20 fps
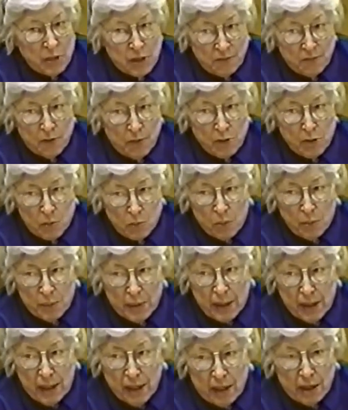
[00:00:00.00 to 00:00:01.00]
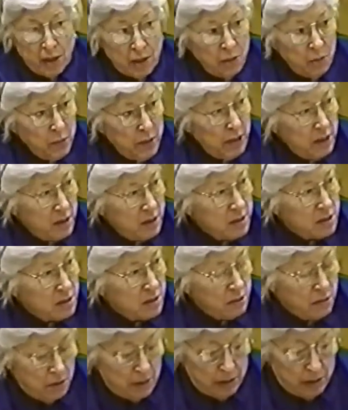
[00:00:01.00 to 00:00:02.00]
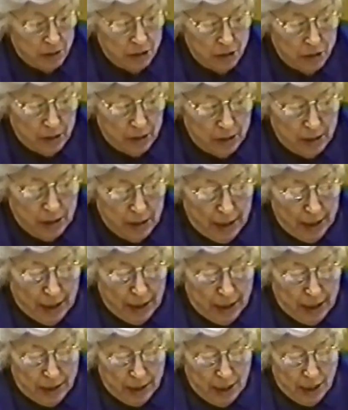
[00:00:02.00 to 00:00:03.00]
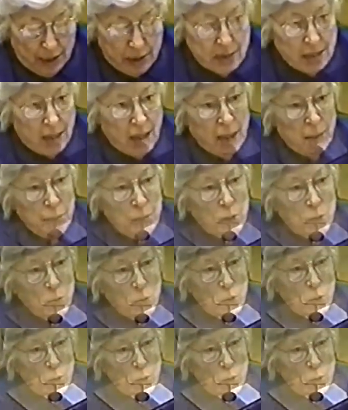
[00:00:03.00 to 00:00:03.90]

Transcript: I was the first woman to get a degree in this college. At that time, there